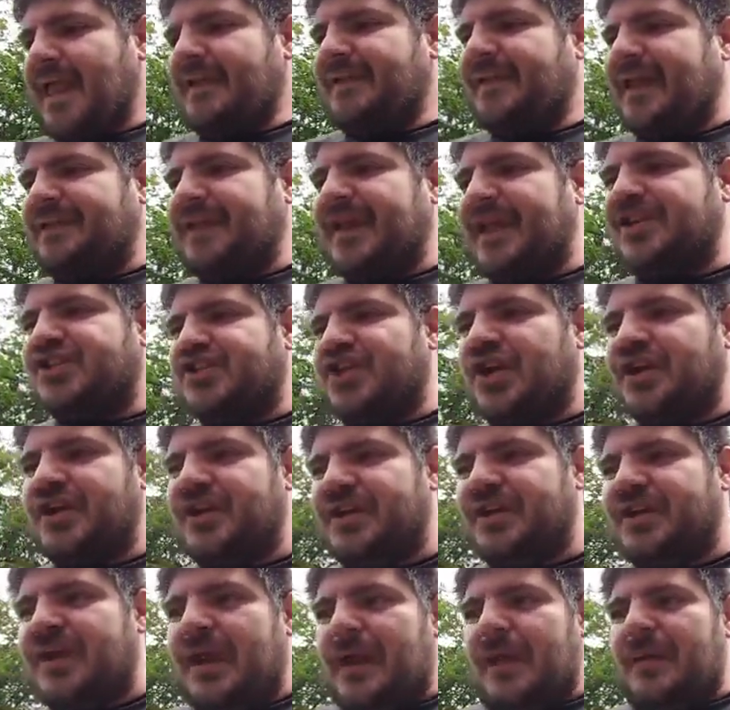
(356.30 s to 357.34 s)
That they
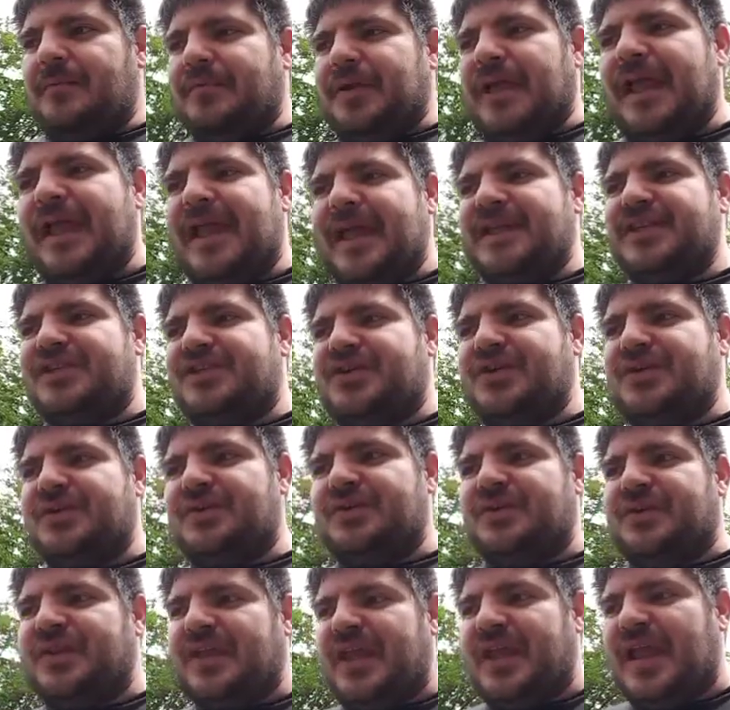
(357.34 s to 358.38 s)
shouldn't play
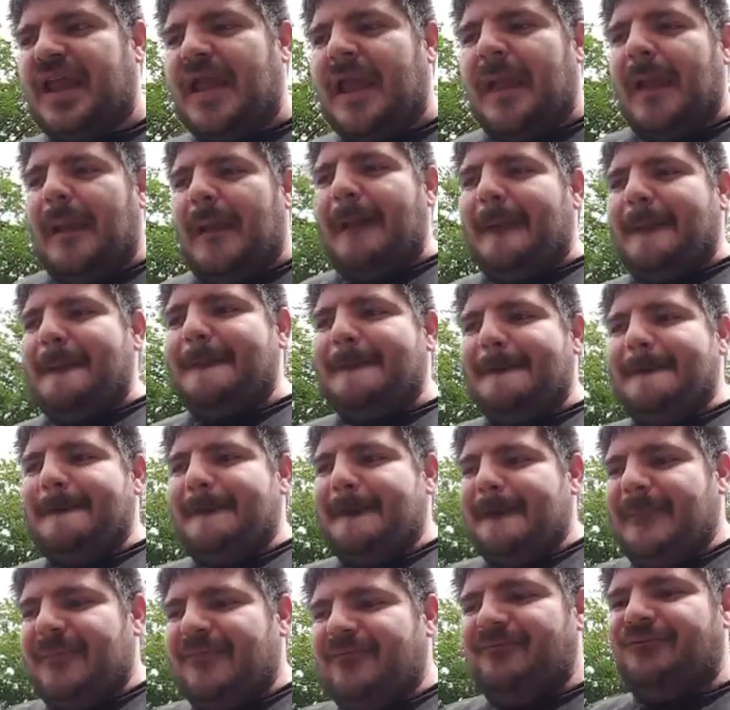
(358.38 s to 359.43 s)
into the
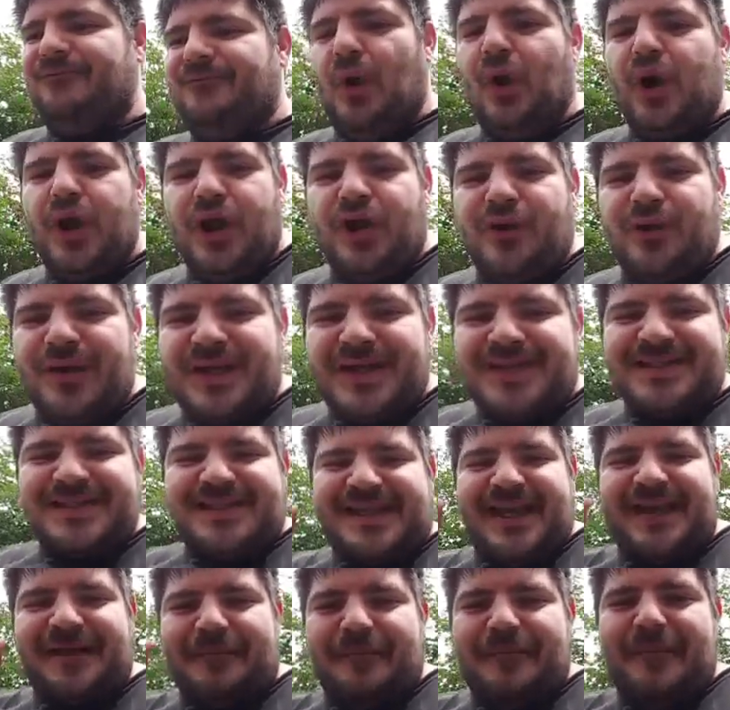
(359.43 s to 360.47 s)

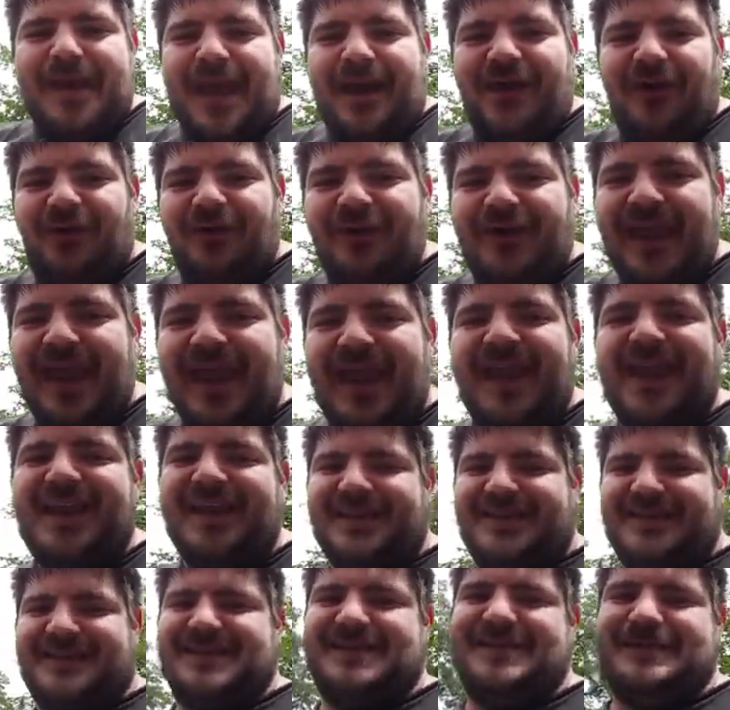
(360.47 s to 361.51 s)
voyeuristic male
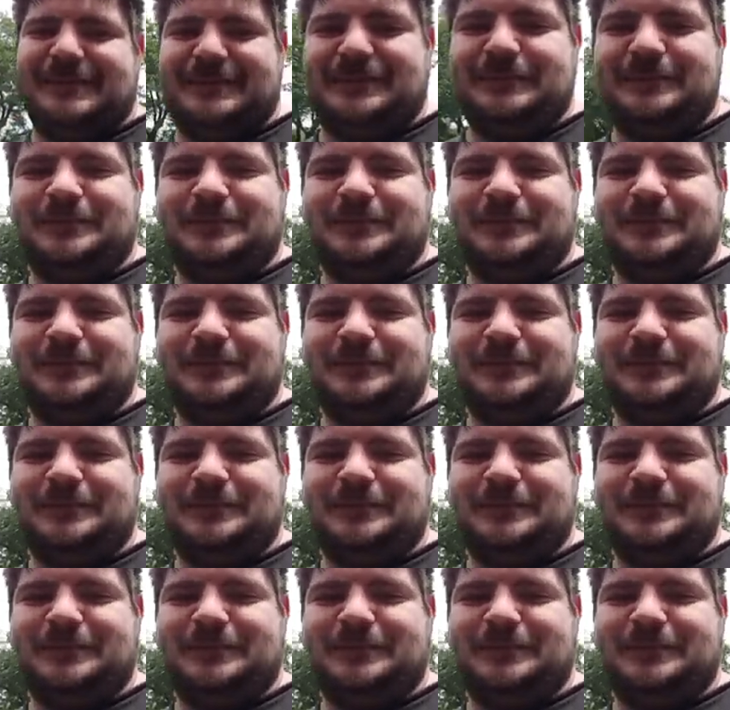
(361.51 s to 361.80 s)
gaze.